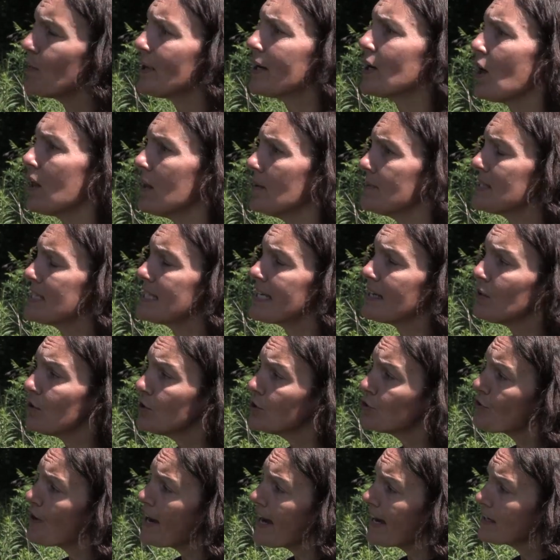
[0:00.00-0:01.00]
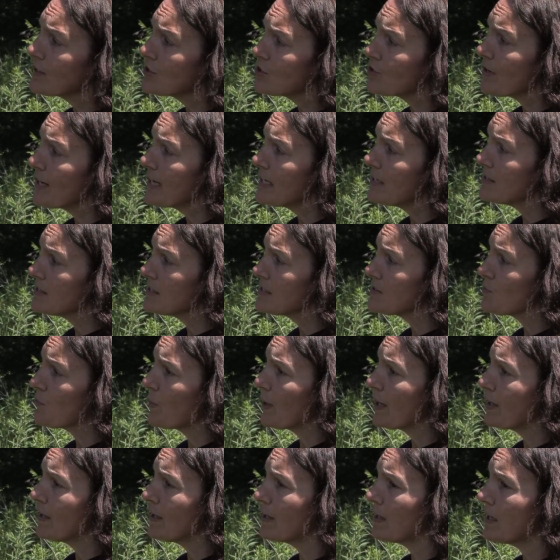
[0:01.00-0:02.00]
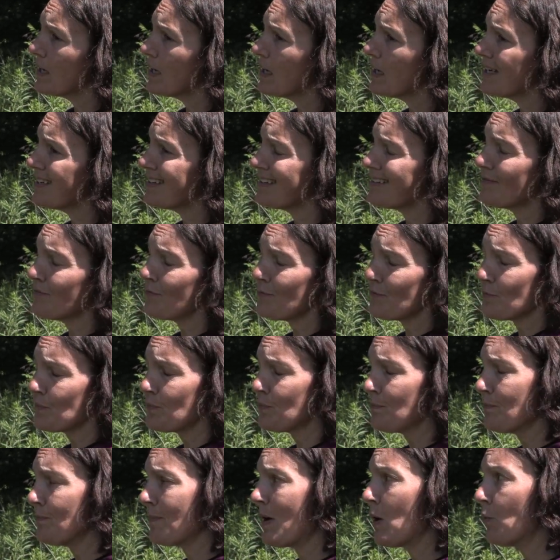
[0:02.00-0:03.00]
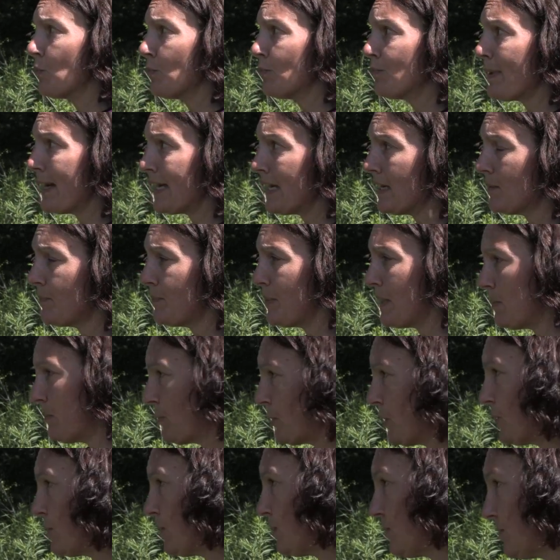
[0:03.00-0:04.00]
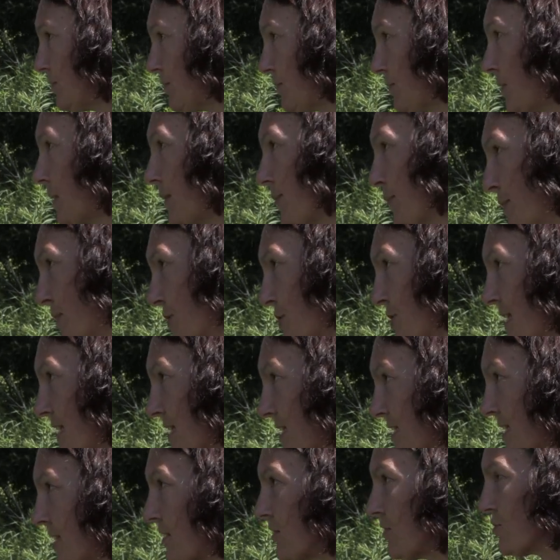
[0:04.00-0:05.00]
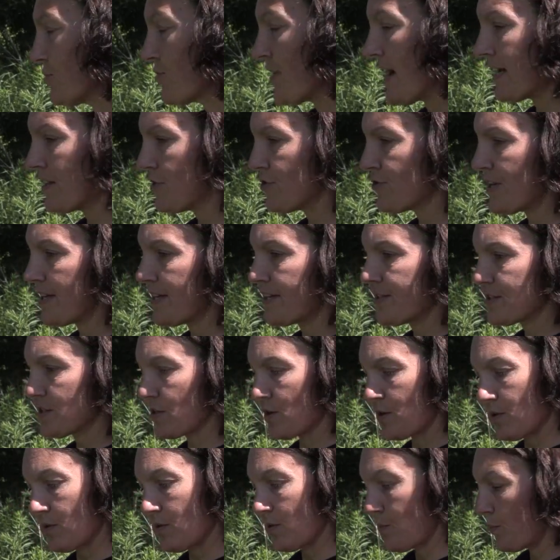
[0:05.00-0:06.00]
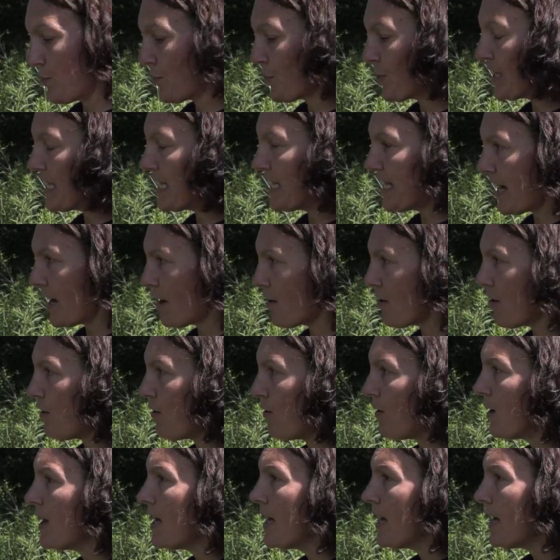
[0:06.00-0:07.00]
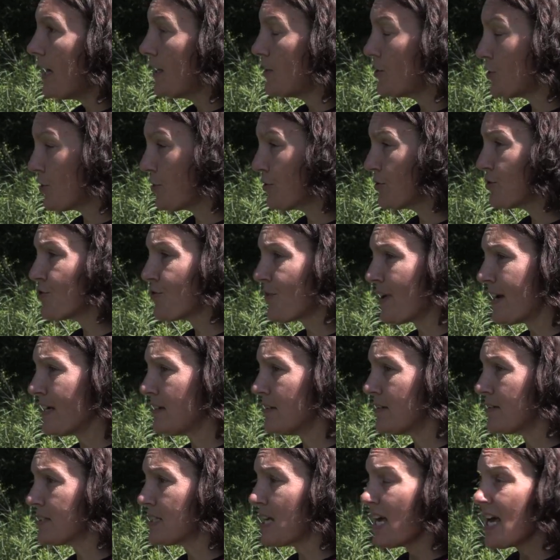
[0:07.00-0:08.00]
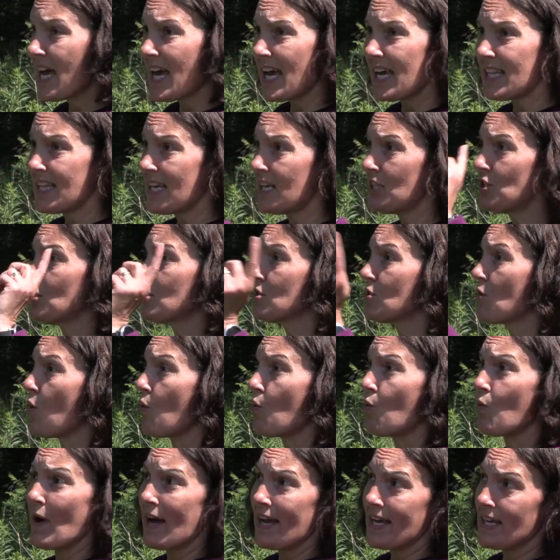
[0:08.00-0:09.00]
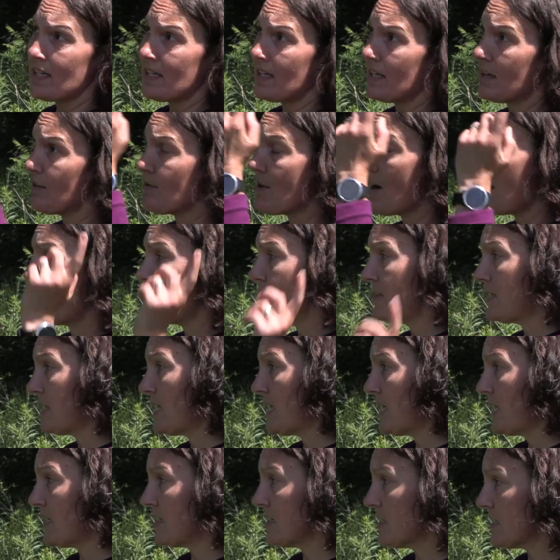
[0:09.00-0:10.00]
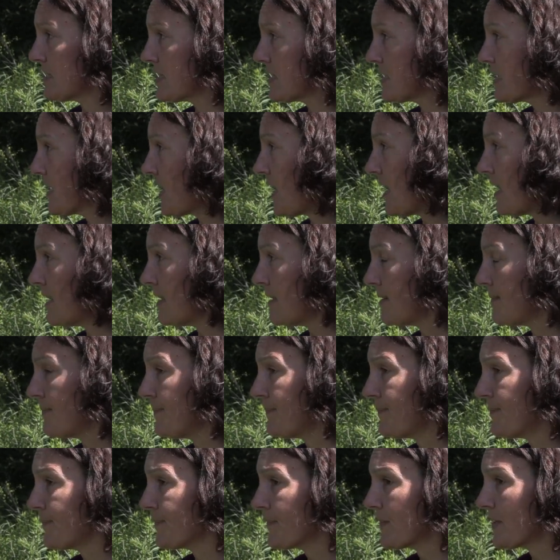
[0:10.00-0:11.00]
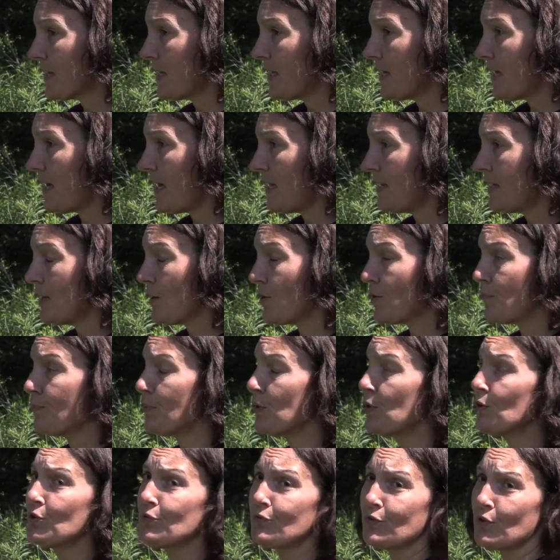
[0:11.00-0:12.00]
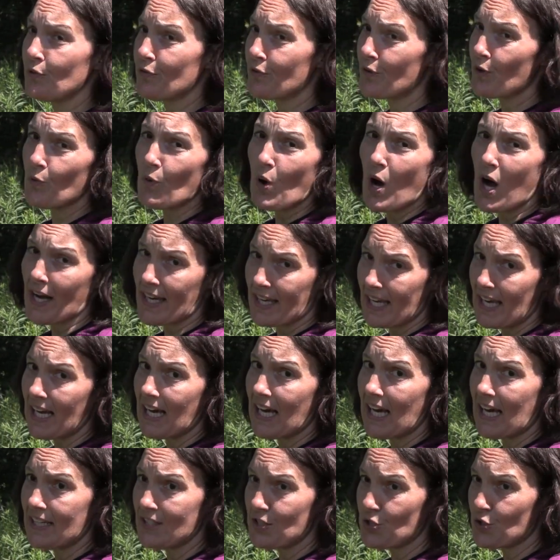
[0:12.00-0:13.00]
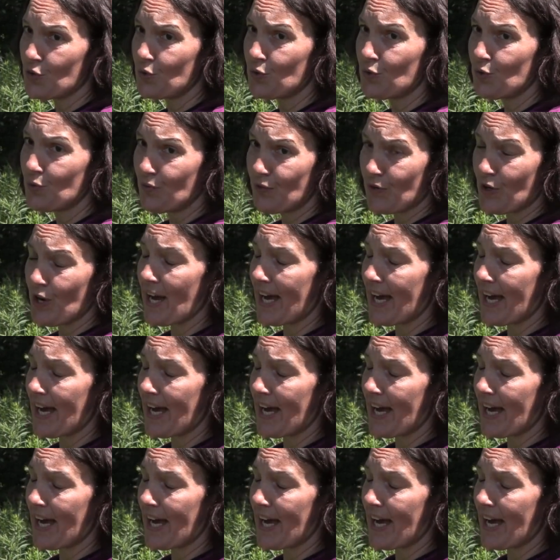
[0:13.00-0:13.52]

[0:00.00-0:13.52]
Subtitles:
we call them single track trails, where mountain bike people appreciate single track trails. They're pretty narrow dirt trails, and they just go winding around in the hills, and they're beautiful for walking on too, for